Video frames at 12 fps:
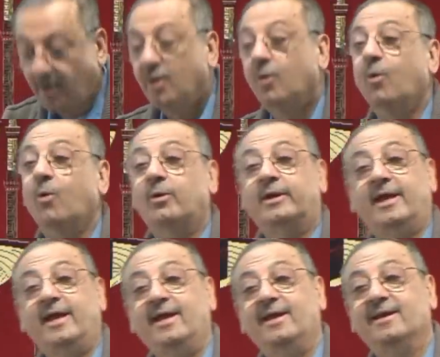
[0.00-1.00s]

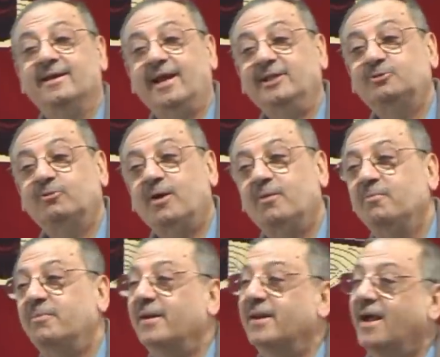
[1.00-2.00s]
Okay, nice word.
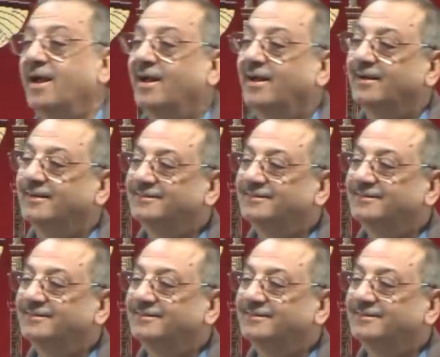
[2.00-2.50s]
Bana,